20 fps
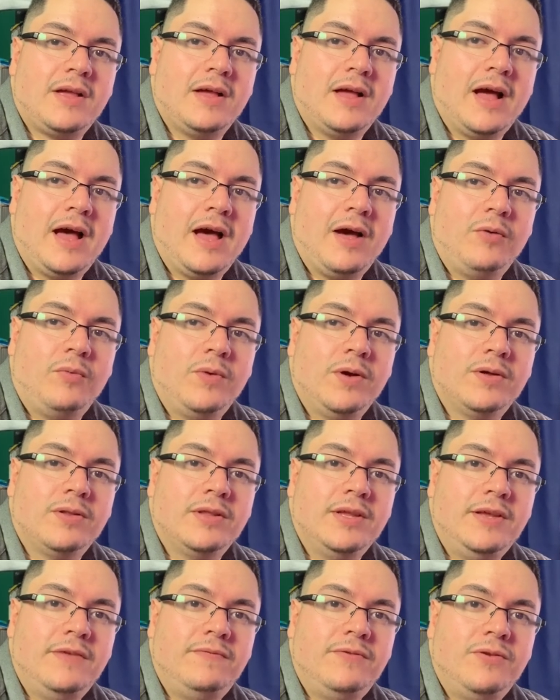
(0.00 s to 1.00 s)
I will
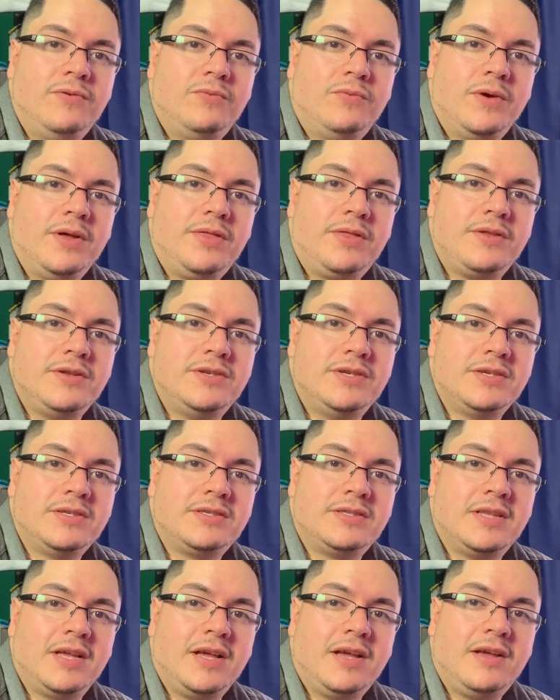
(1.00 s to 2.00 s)
leave you with
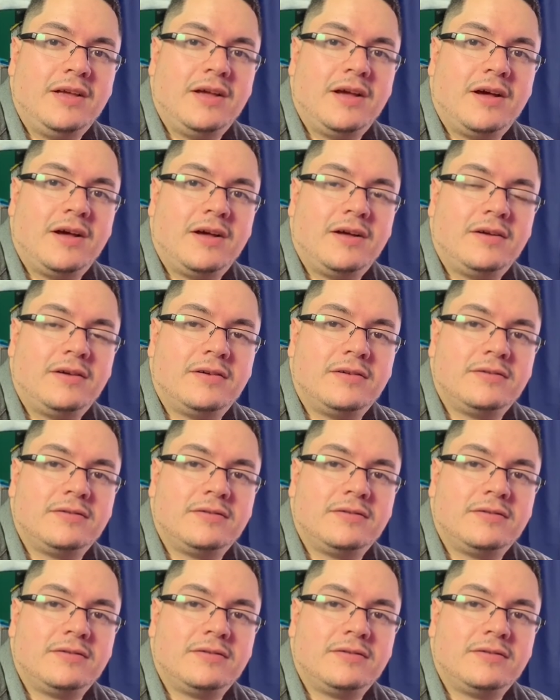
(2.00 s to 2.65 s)
just a